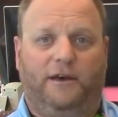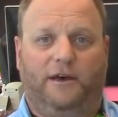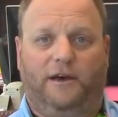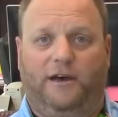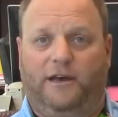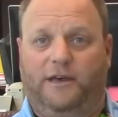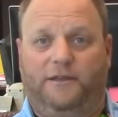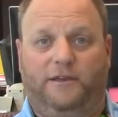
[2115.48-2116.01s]

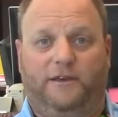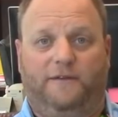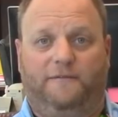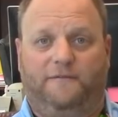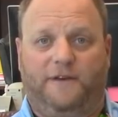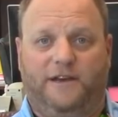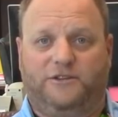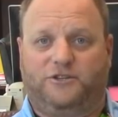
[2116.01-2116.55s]
and the
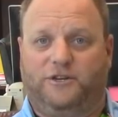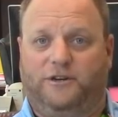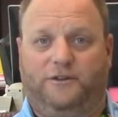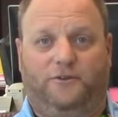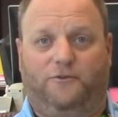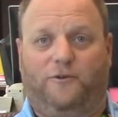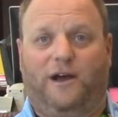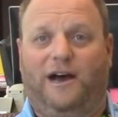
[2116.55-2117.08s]
invention
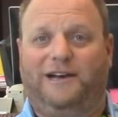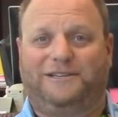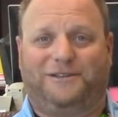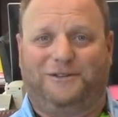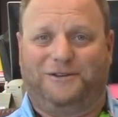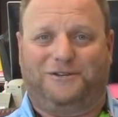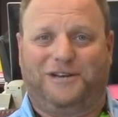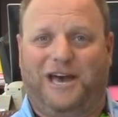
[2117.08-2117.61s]
and the rise
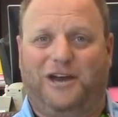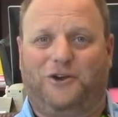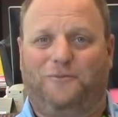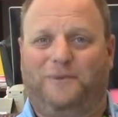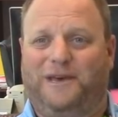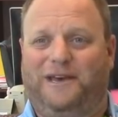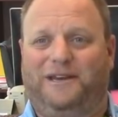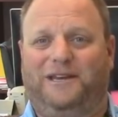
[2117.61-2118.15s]
of the
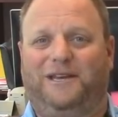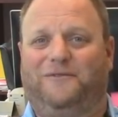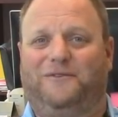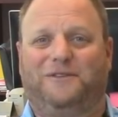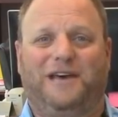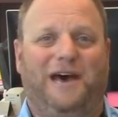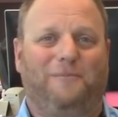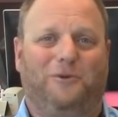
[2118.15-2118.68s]
Chatterbait
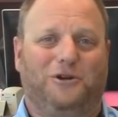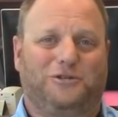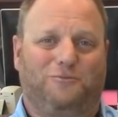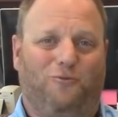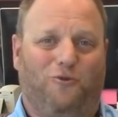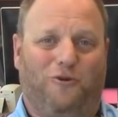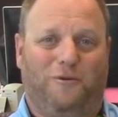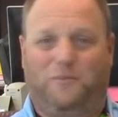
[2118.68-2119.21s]
even that much
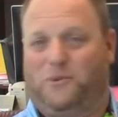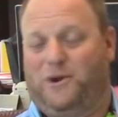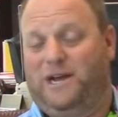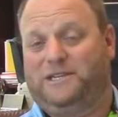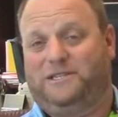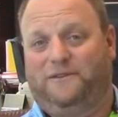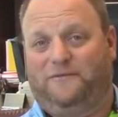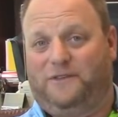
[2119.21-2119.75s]
more
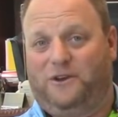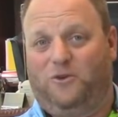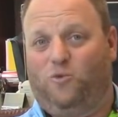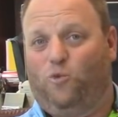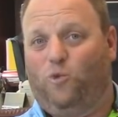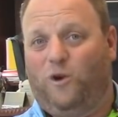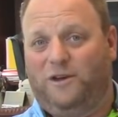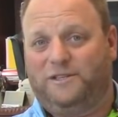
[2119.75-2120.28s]
impressive, that it
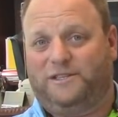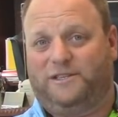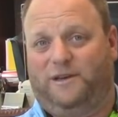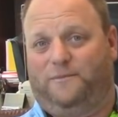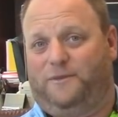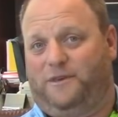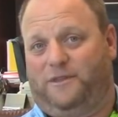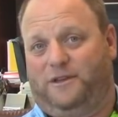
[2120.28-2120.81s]
was
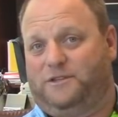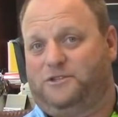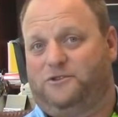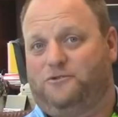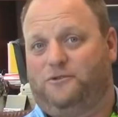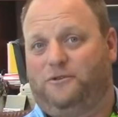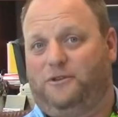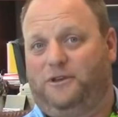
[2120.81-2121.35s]
something that's
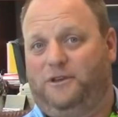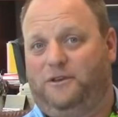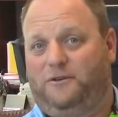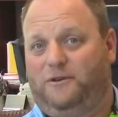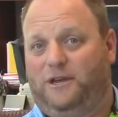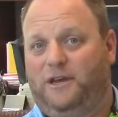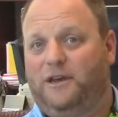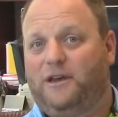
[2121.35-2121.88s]
truly
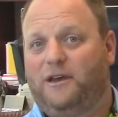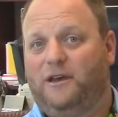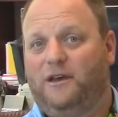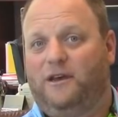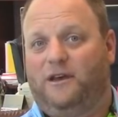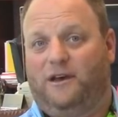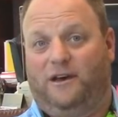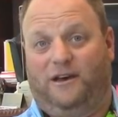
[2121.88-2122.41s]
unique
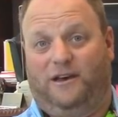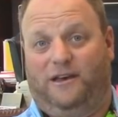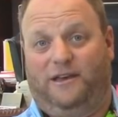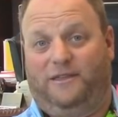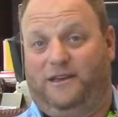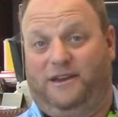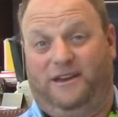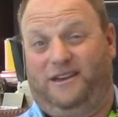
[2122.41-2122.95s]

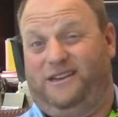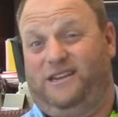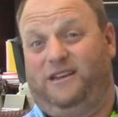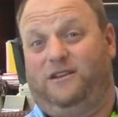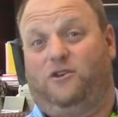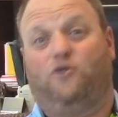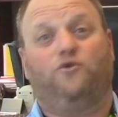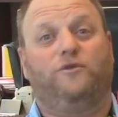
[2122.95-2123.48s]
and that it
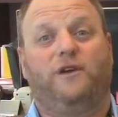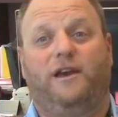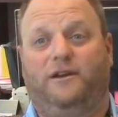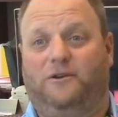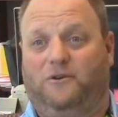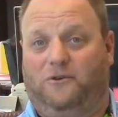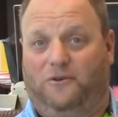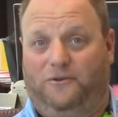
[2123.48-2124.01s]
did
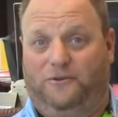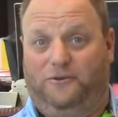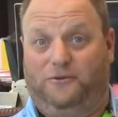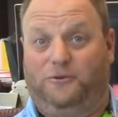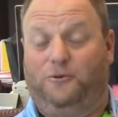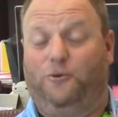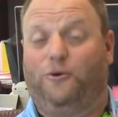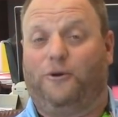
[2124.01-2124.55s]
create a whole new
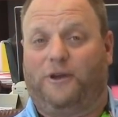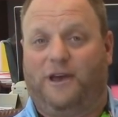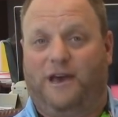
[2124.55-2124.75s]
lure